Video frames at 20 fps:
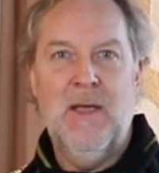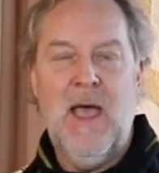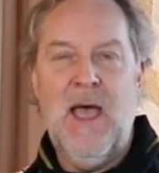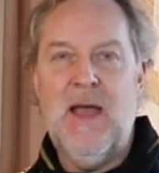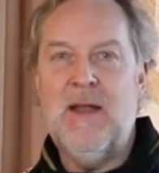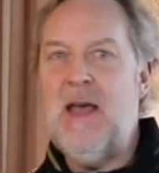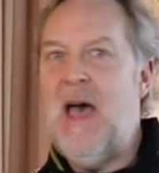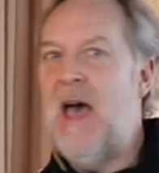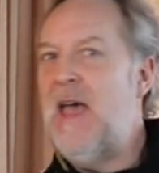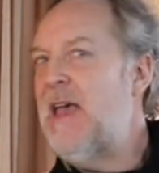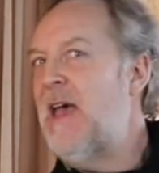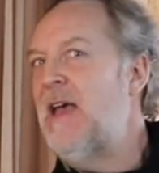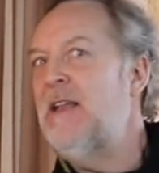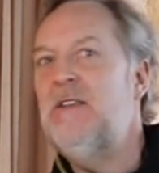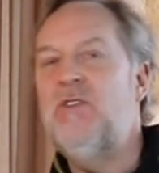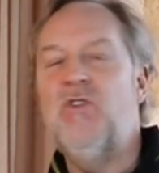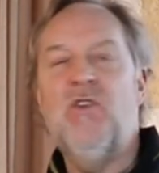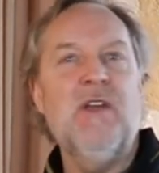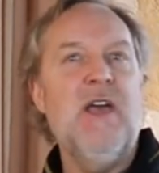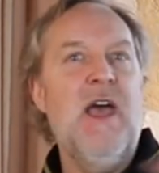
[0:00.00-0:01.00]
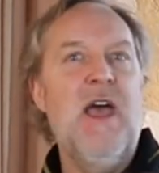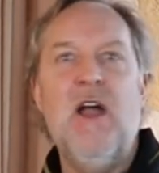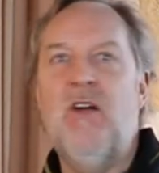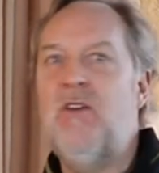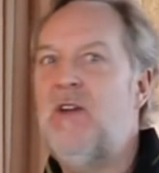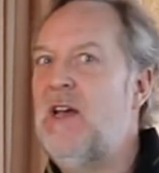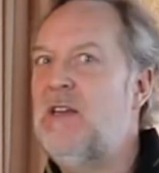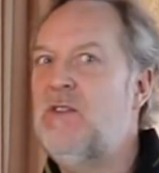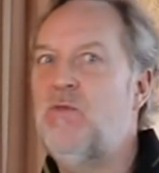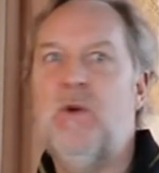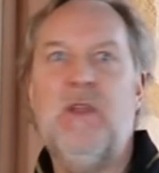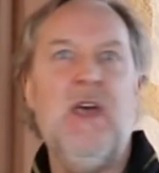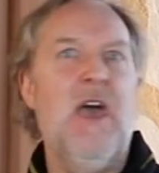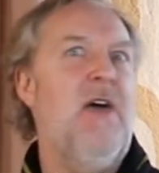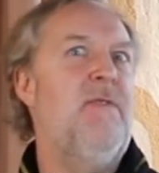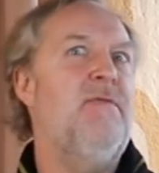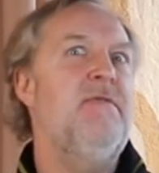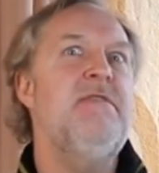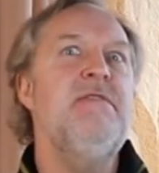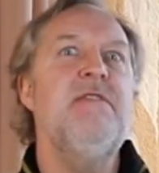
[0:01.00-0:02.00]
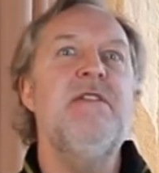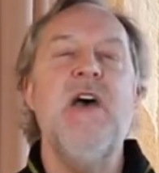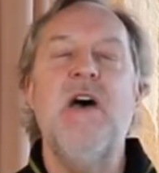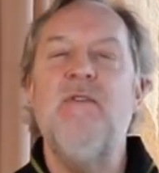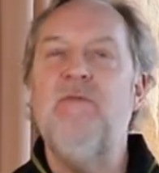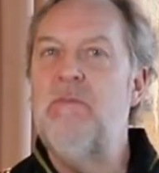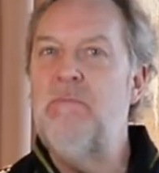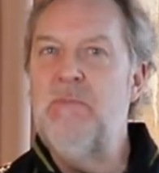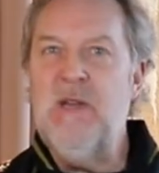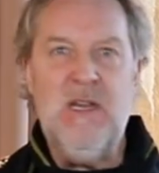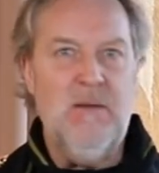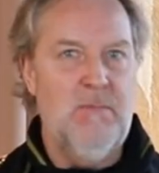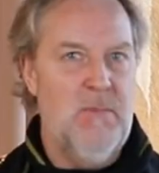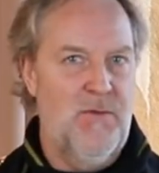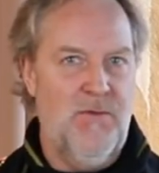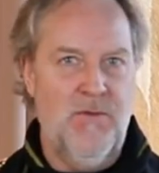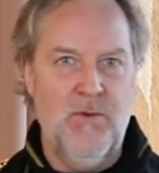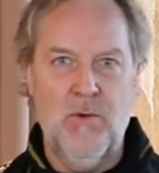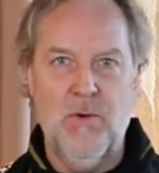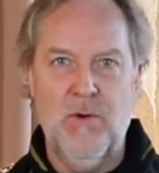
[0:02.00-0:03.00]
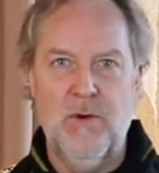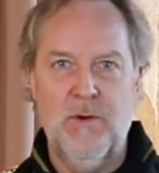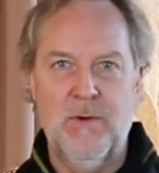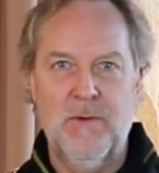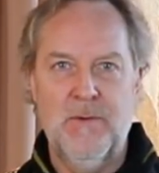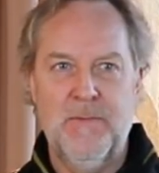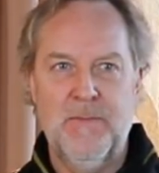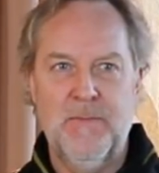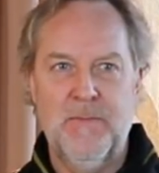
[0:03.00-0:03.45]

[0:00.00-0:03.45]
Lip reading: and entering areas where they have never been before.